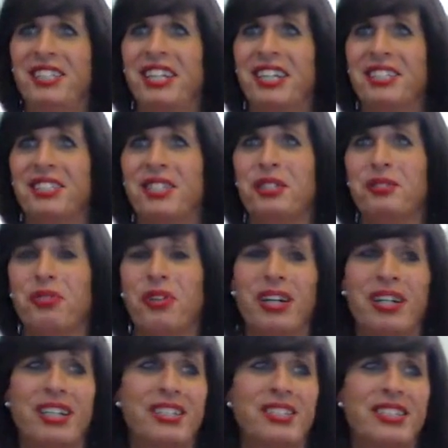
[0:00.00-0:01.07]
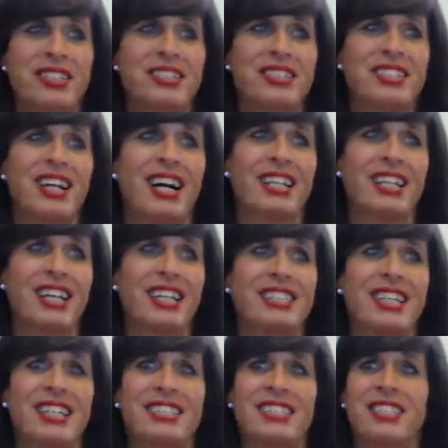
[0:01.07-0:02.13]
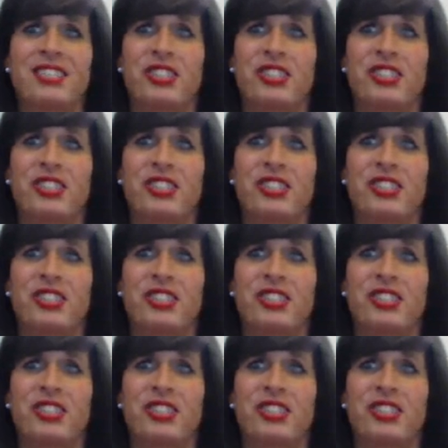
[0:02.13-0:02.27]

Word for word: Dixie's funny. She's I like Dixie.